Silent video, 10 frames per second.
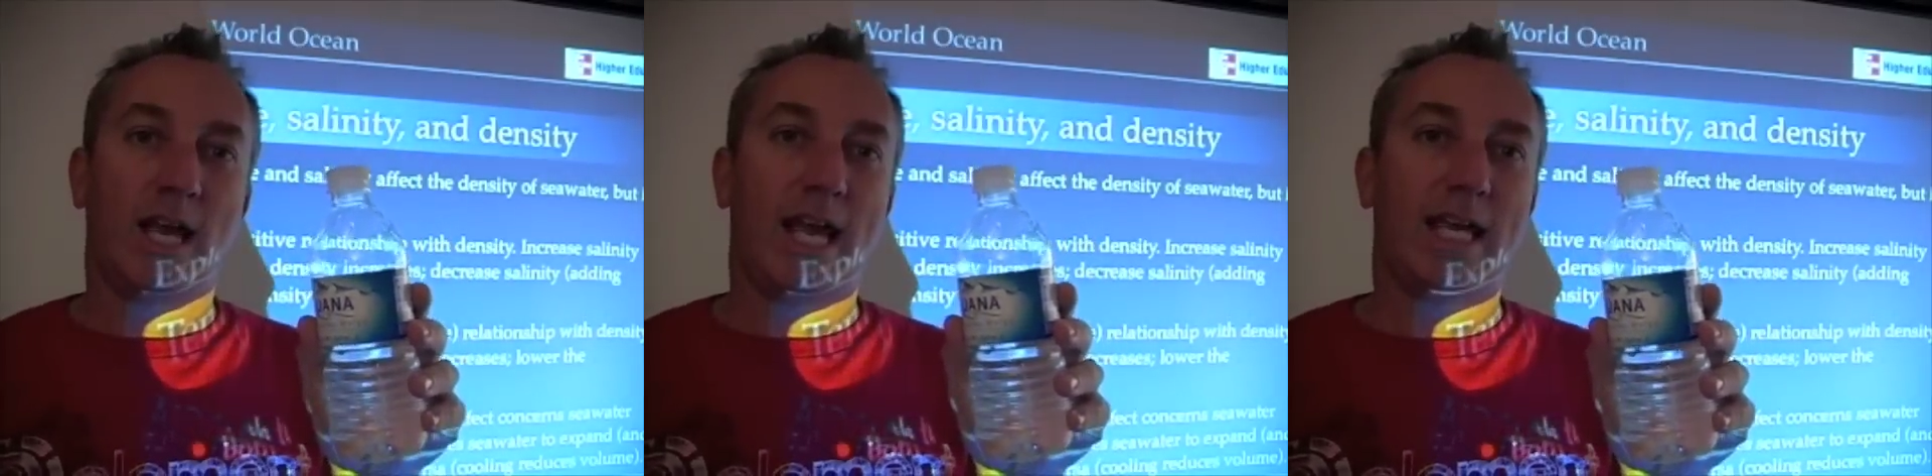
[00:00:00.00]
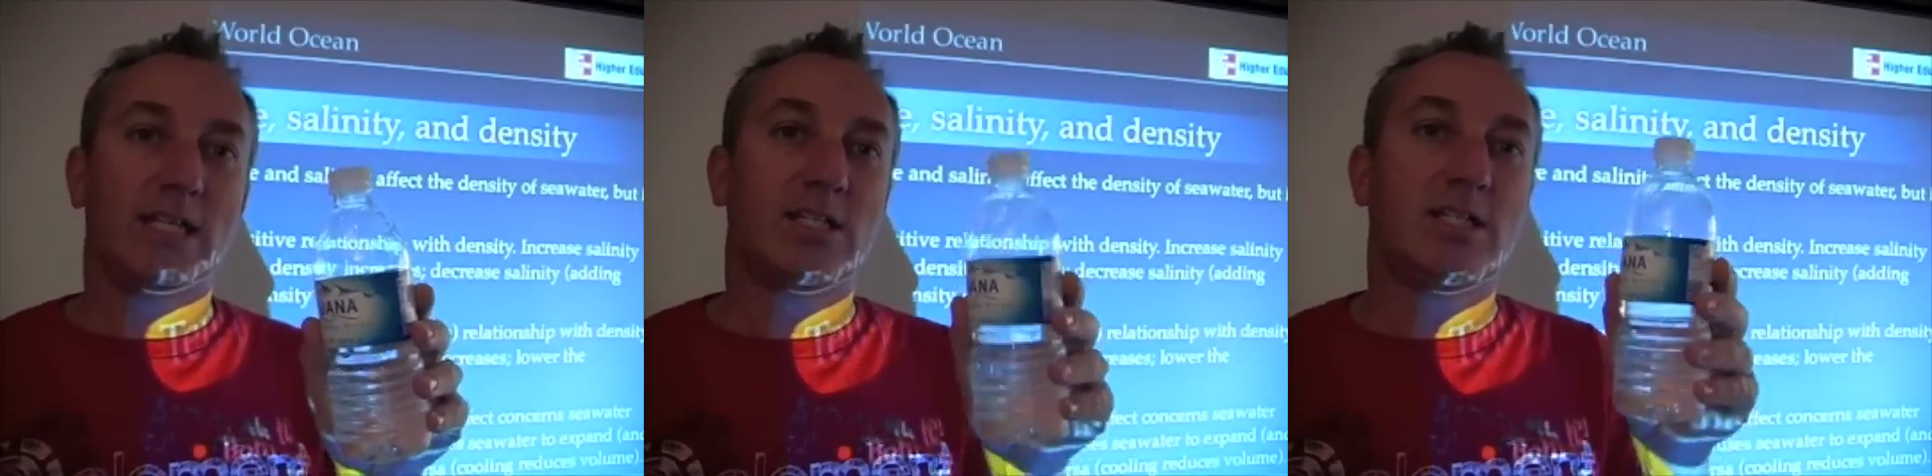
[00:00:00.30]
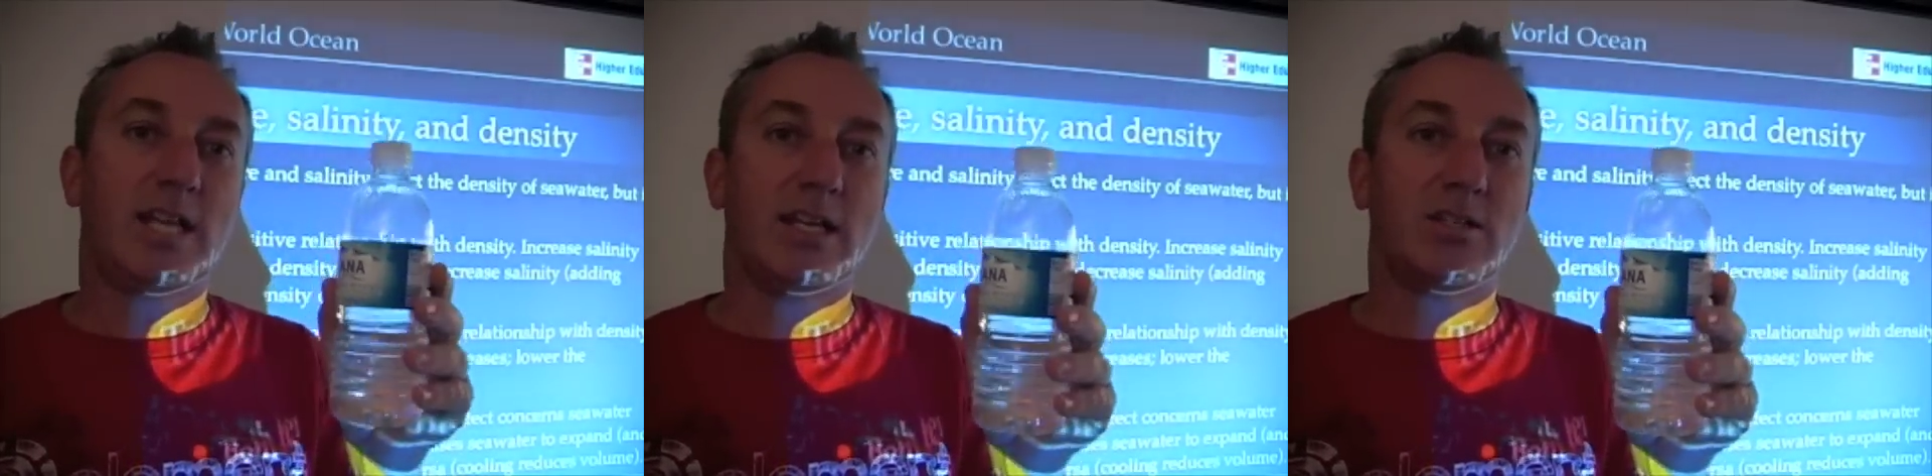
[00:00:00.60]
and its
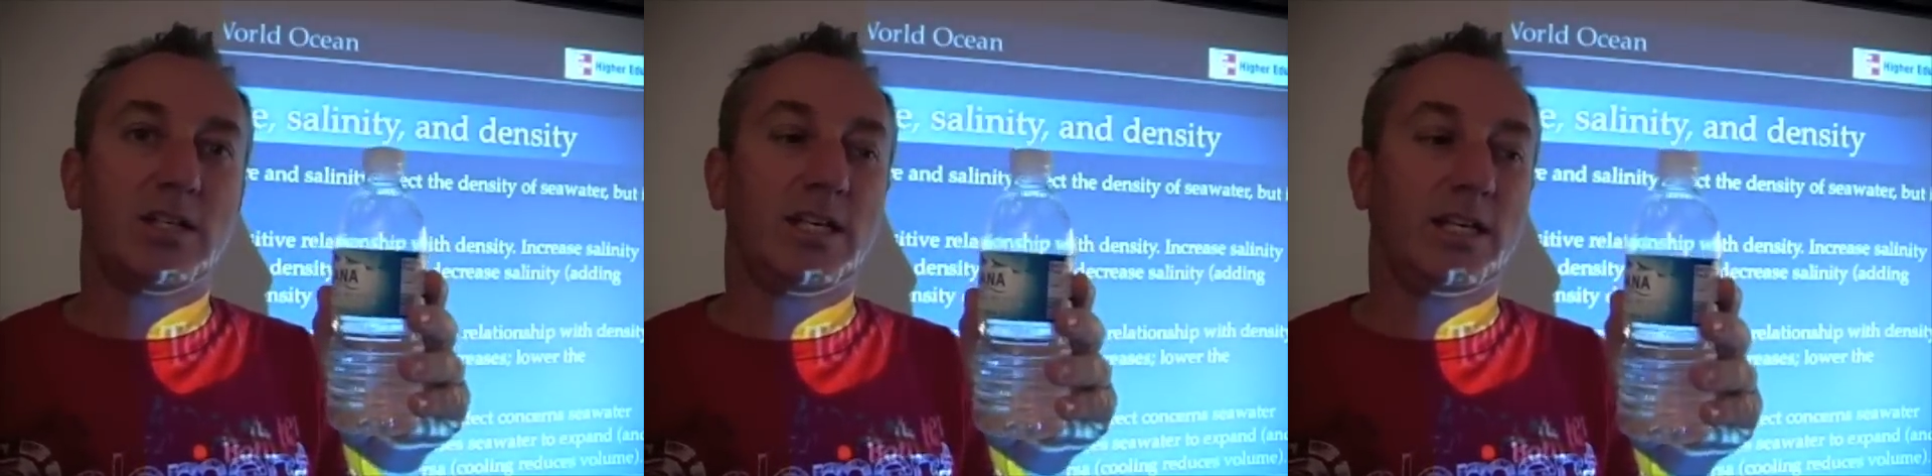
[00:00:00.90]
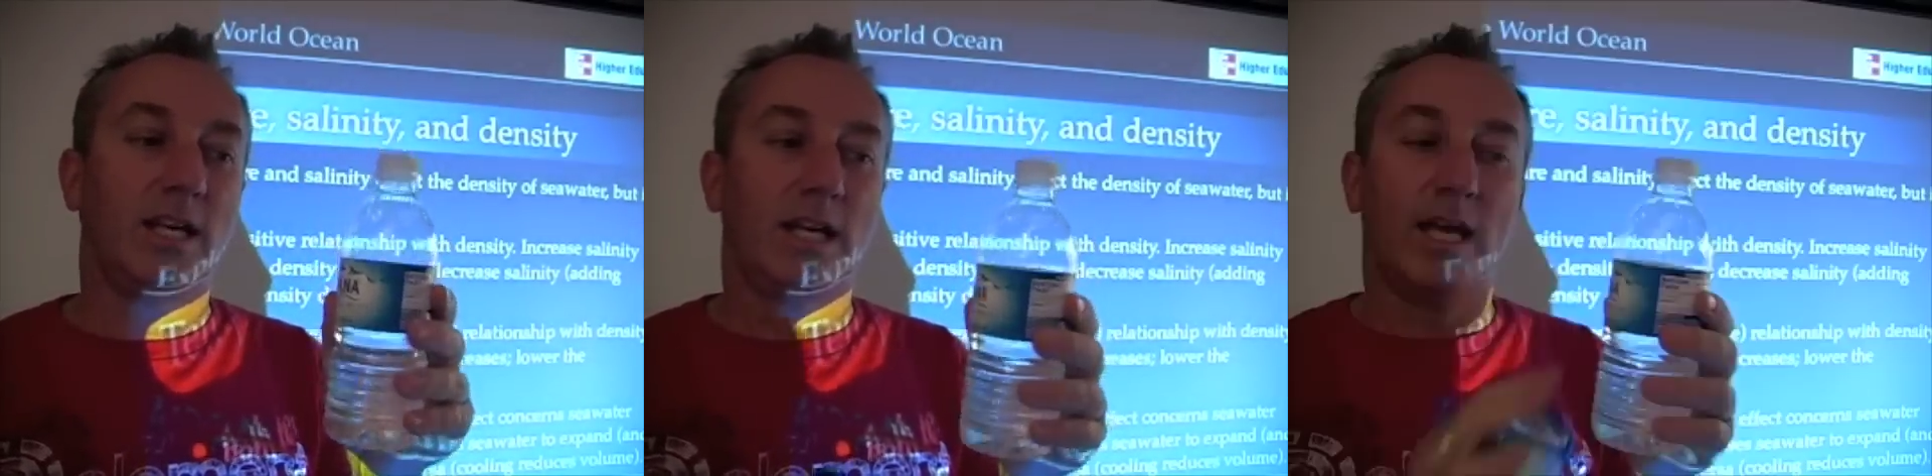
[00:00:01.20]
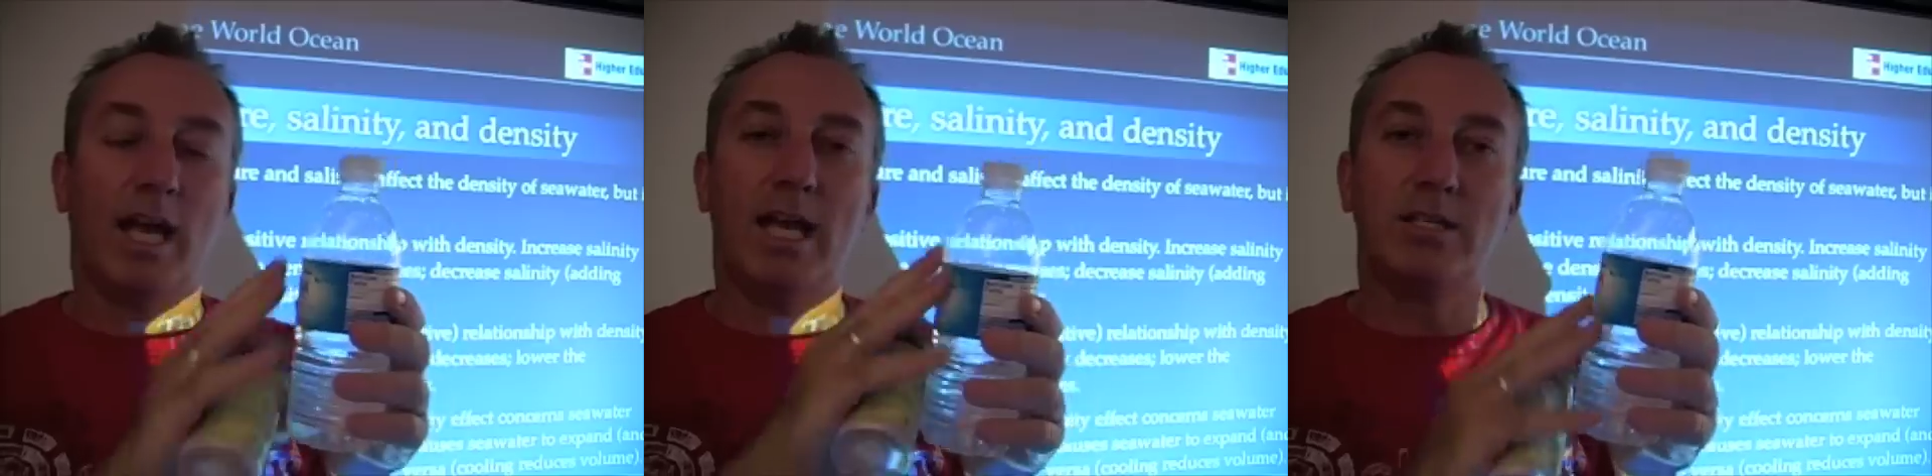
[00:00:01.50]
density
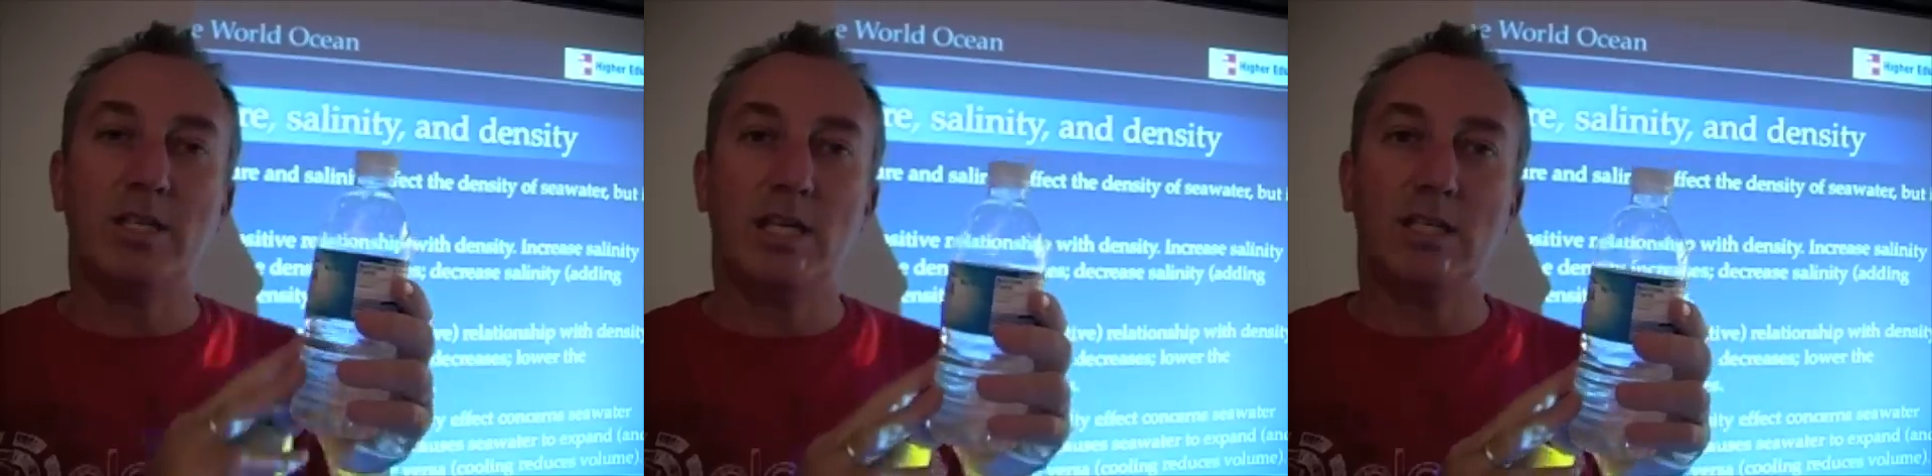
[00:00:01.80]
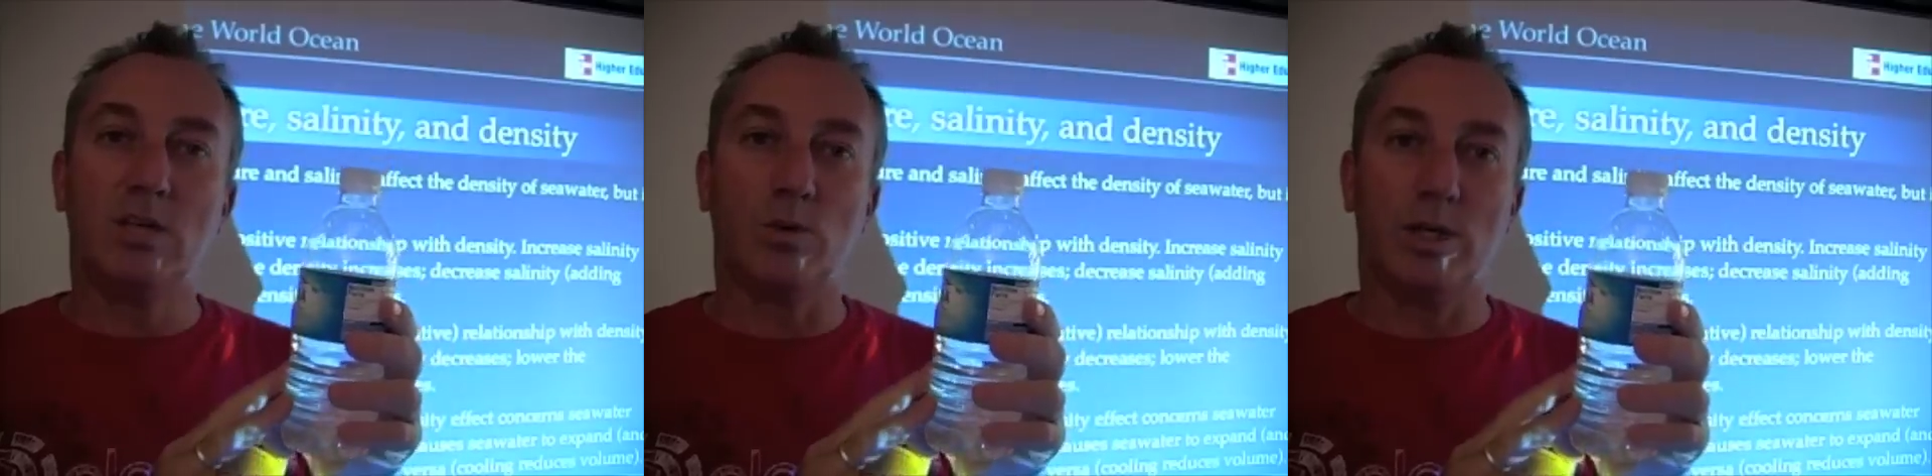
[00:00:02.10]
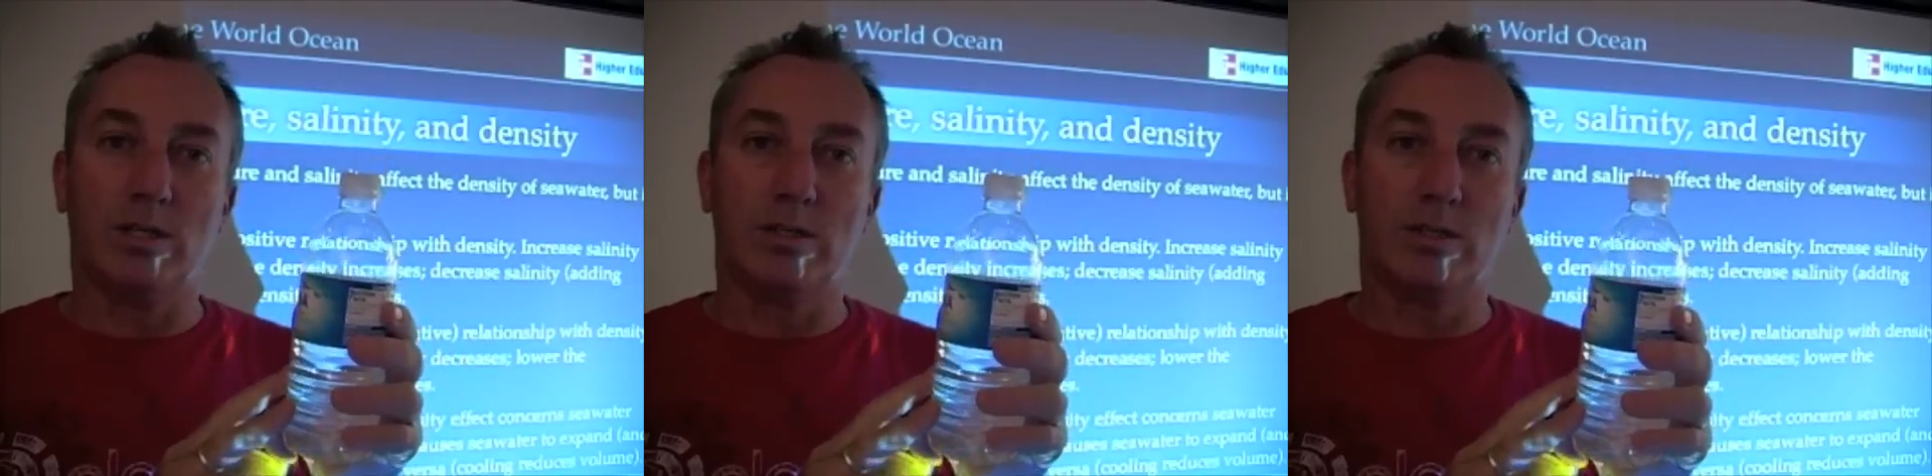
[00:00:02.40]
has
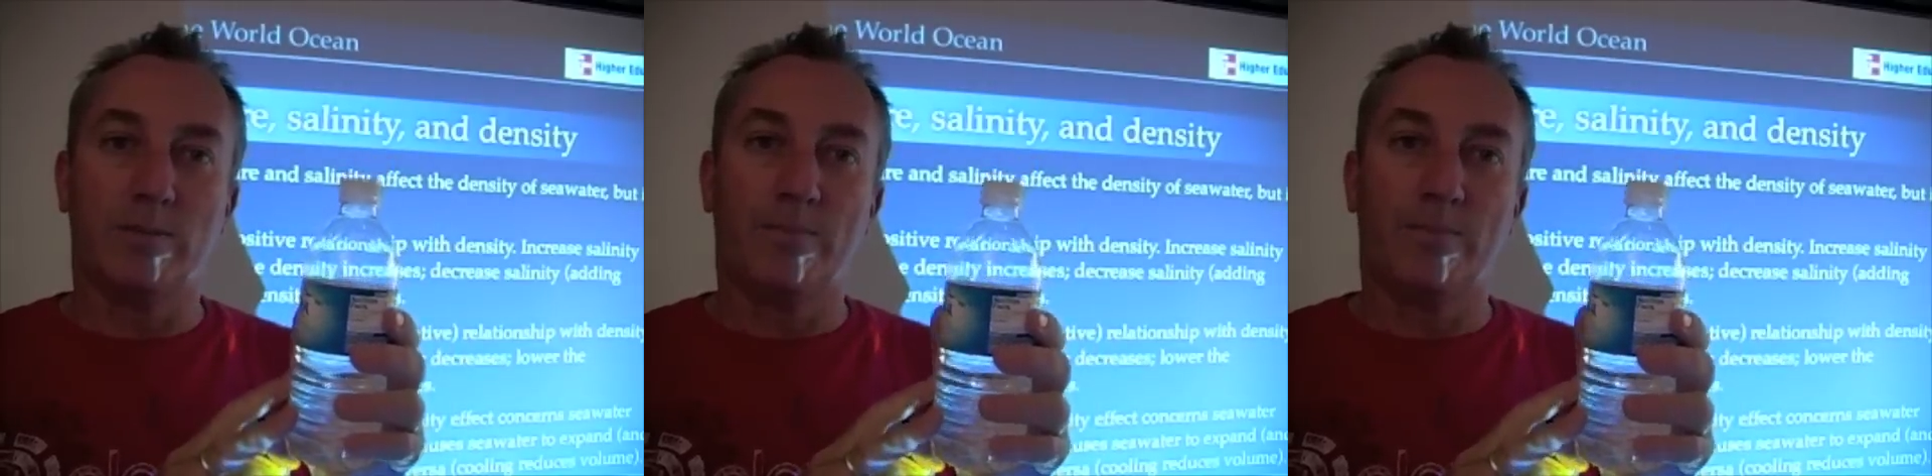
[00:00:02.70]
increased.